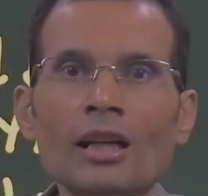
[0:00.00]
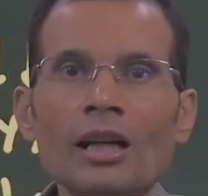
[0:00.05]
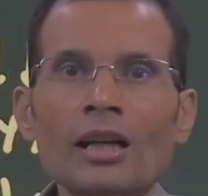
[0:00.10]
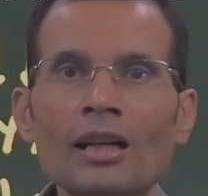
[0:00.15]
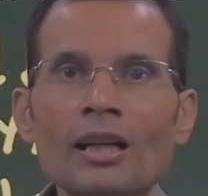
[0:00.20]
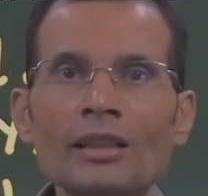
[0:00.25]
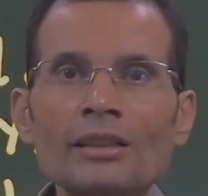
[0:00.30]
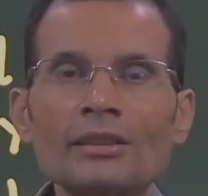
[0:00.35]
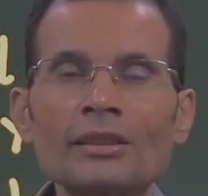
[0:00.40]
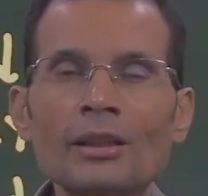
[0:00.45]

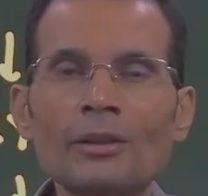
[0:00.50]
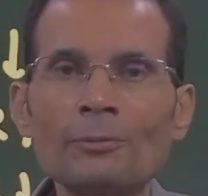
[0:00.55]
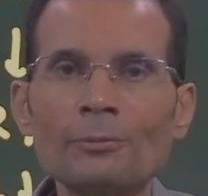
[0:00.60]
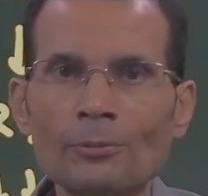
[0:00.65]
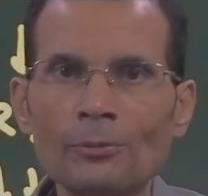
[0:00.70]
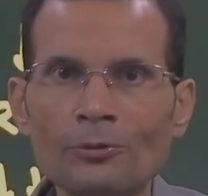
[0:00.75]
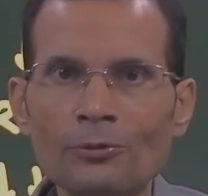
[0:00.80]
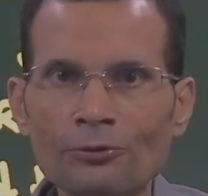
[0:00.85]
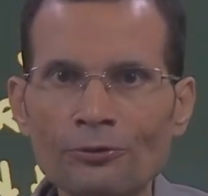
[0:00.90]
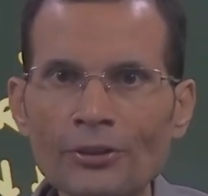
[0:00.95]
the
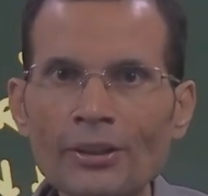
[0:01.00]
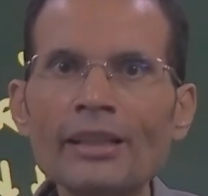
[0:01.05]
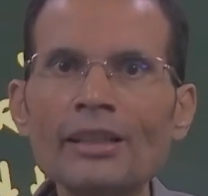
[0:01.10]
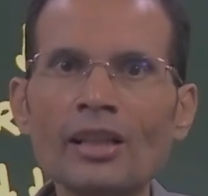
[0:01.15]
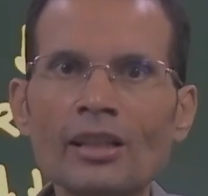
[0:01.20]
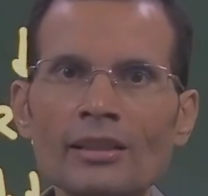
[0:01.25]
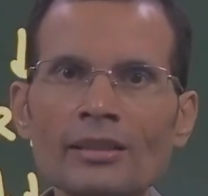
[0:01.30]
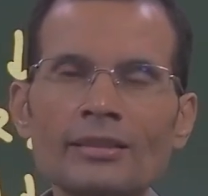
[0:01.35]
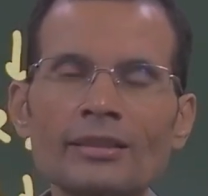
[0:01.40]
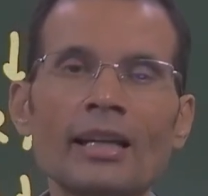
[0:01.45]

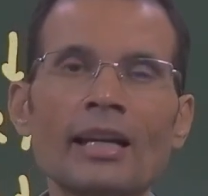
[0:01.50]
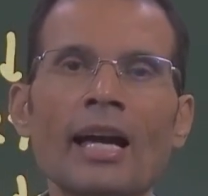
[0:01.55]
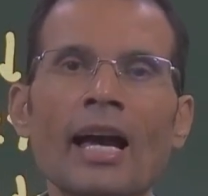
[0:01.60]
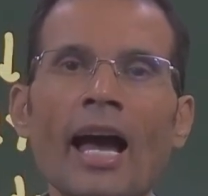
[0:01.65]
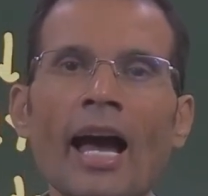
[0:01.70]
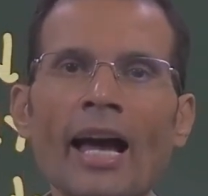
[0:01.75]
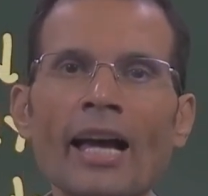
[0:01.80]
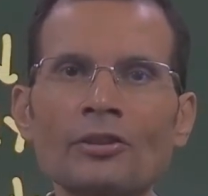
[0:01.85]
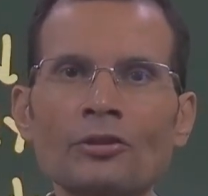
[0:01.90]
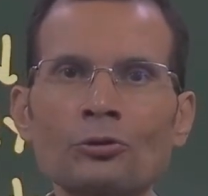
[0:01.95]
fetus
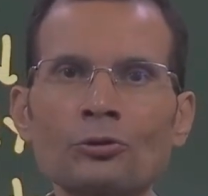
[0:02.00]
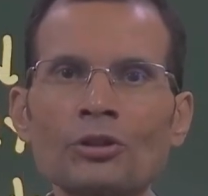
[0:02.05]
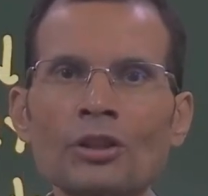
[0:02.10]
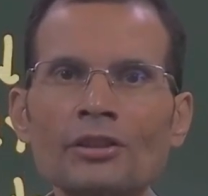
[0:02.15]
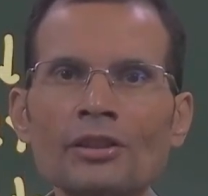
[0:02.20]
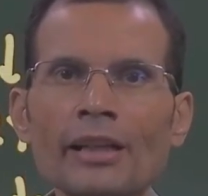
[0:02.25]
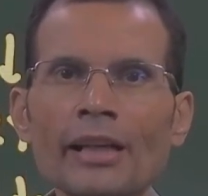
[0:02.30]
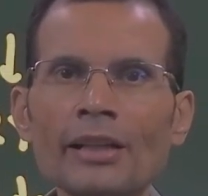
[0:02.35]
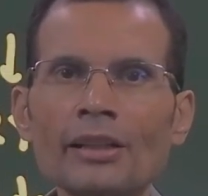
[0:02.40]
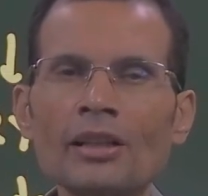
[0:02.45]
has to
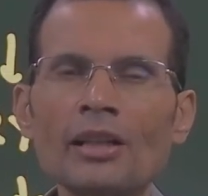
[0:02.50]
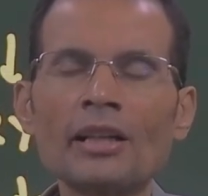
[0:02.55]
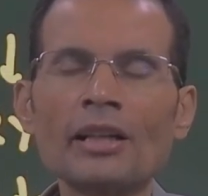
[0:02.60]
generate